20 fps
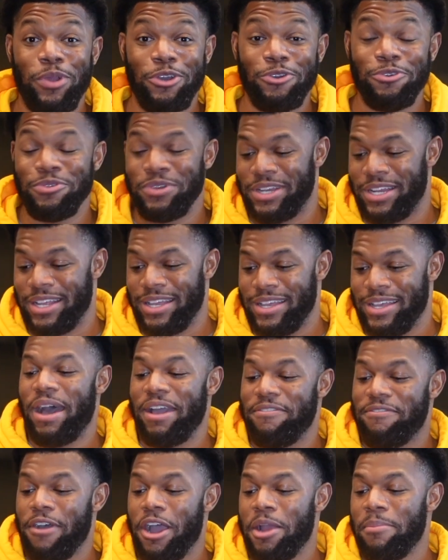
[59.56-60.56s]
wrote, "By
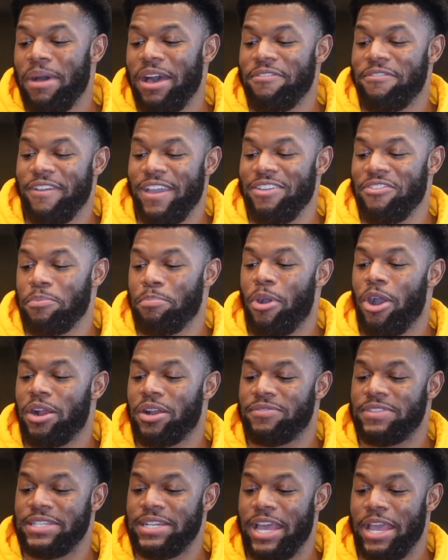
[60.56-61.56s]
far my favorite part
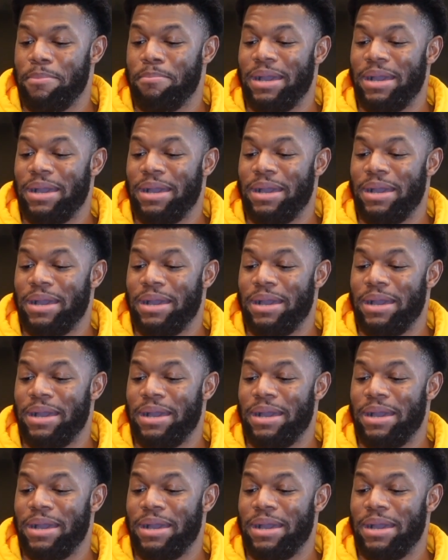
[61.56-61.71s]
of today,